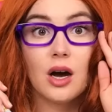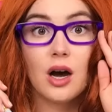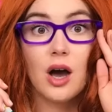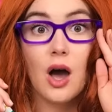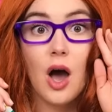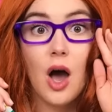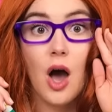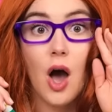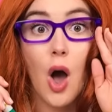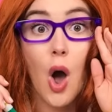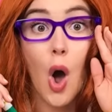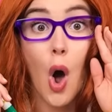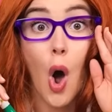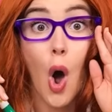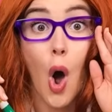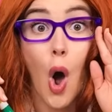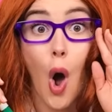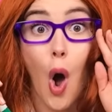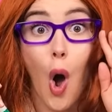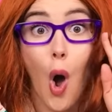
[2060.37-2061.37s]
Whoa!
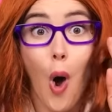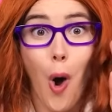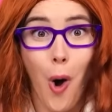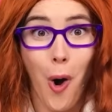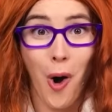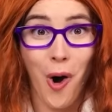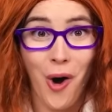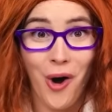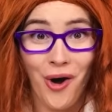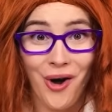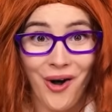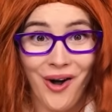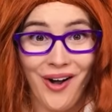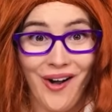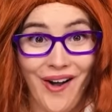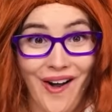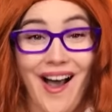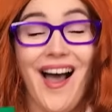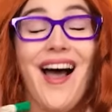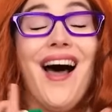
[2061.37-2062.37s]
It's exceptional!